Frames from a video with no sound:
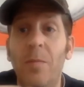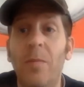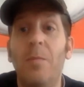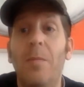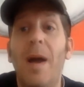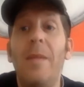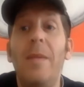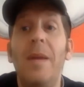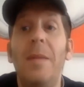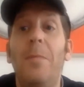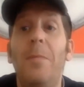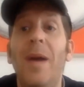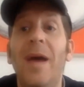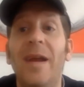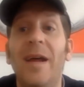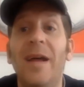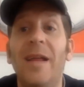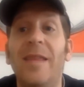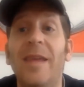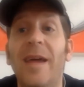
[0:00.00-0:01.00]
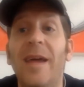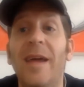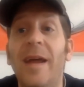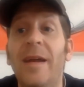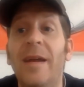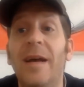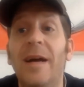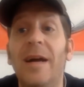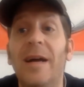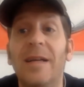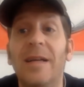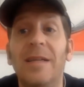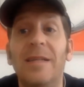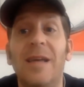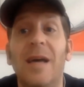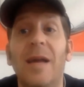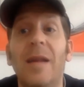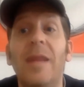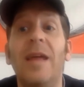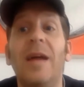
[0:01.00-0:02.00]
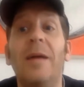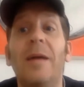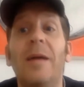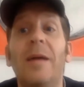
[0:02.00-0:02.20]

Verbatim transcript: maybe better than something